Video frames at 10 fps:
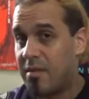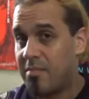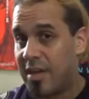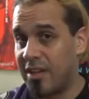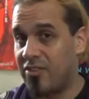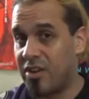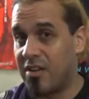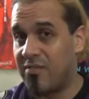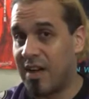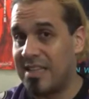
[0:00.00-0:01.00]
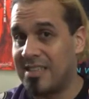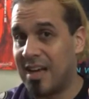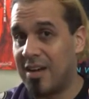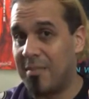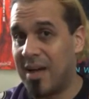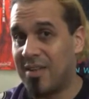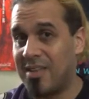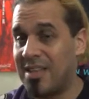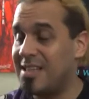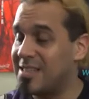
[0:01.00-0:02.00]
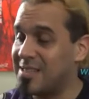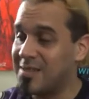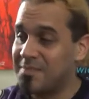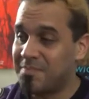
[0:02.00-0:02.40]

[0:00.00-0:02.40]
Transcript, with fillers: Megatron finds out about this